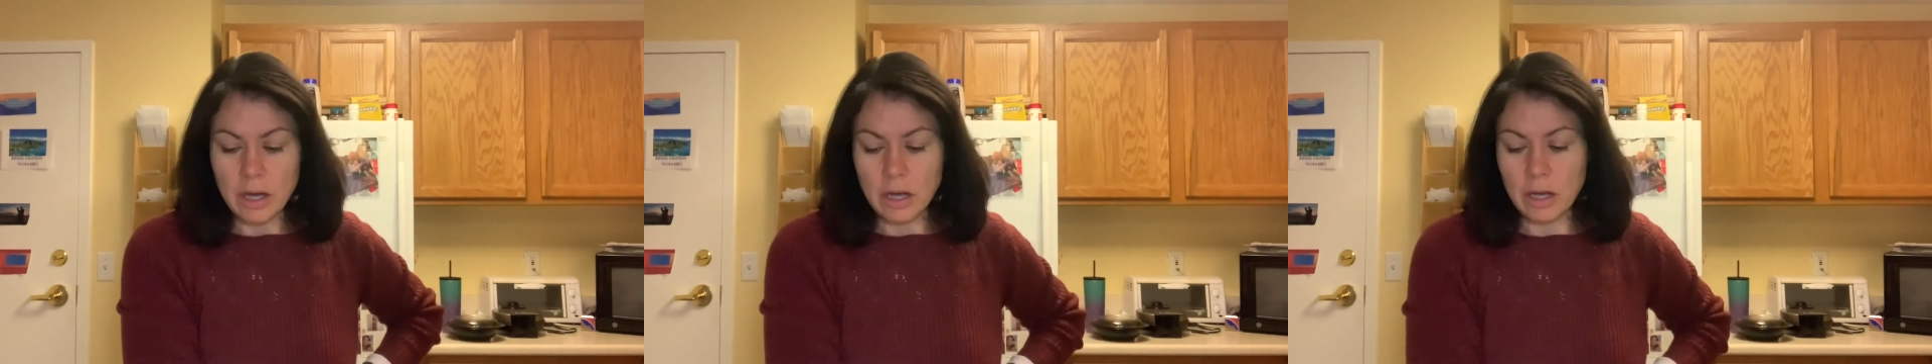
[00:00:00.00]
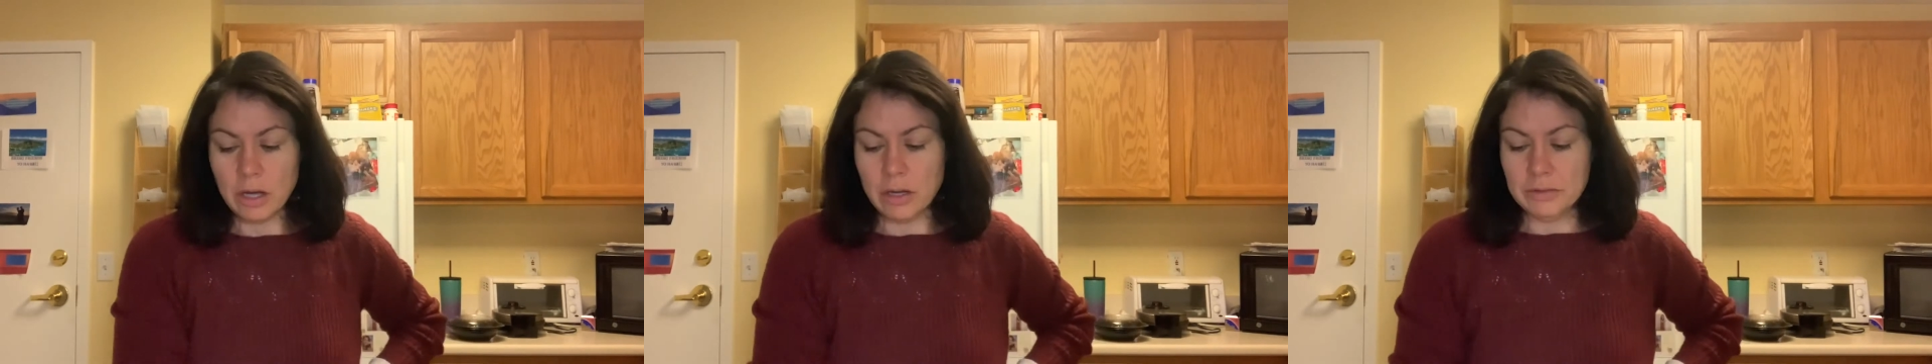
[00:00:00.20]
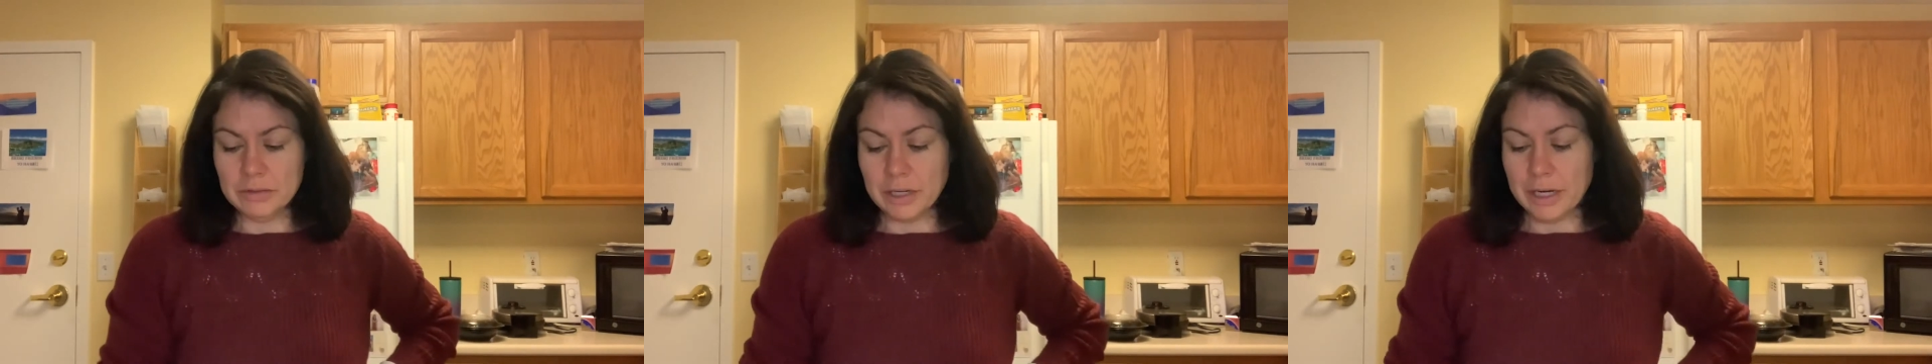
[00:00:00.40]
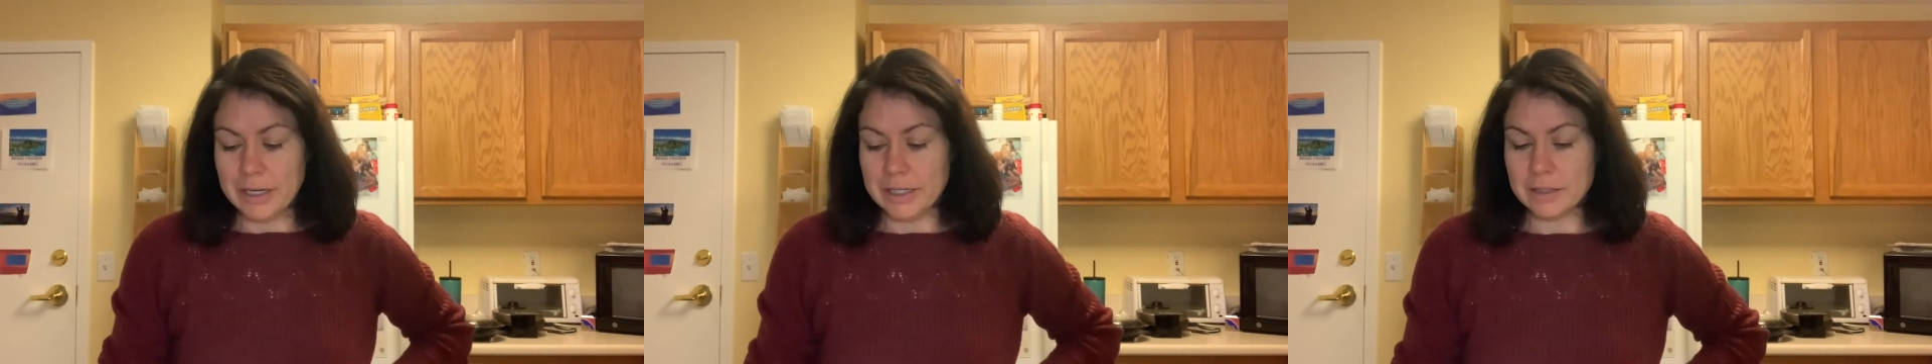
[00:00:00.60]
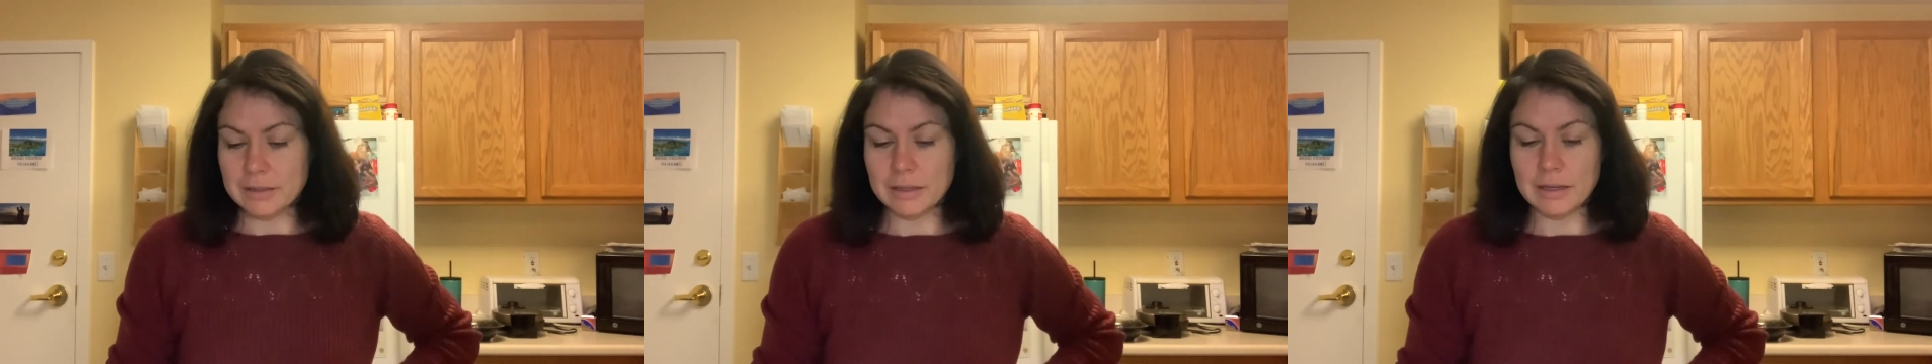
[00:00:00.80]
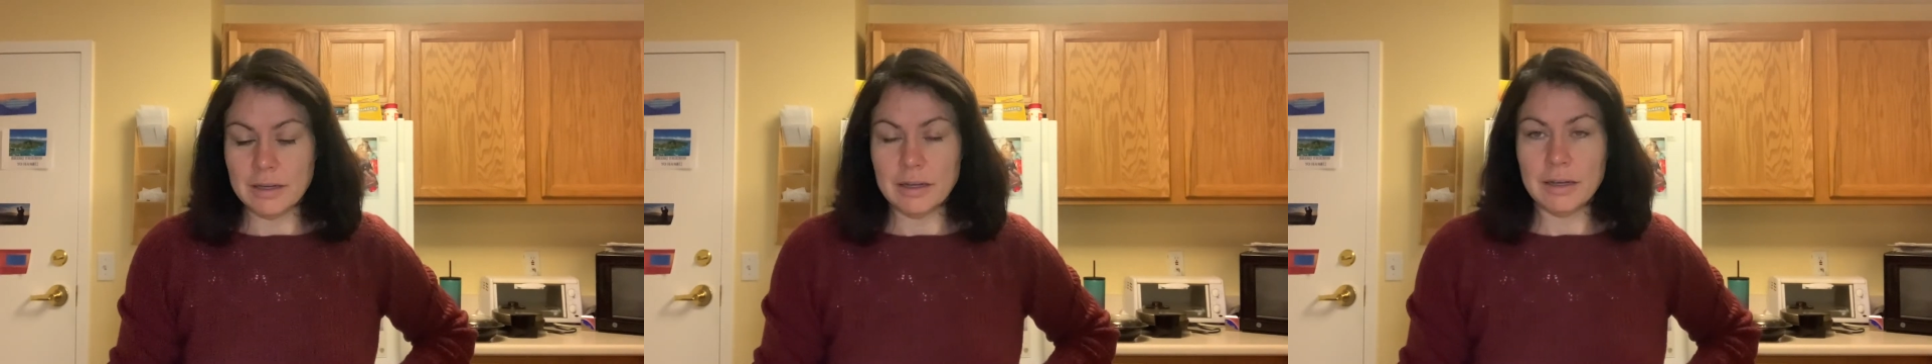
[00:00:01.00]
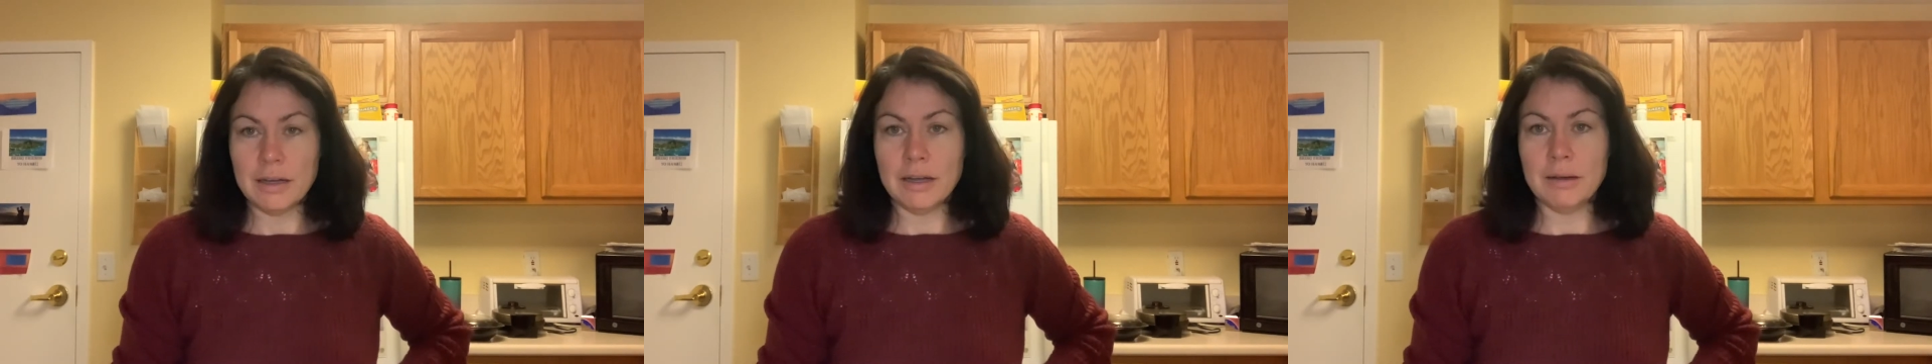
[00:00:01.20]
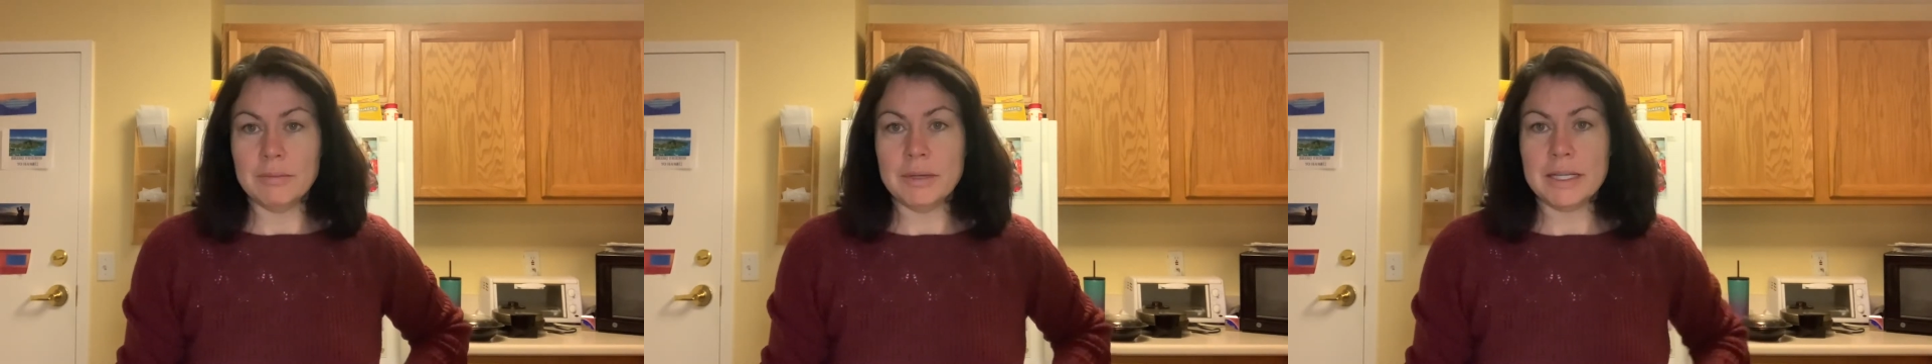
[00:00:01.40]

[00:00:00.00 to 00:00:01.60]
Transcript: All right, um,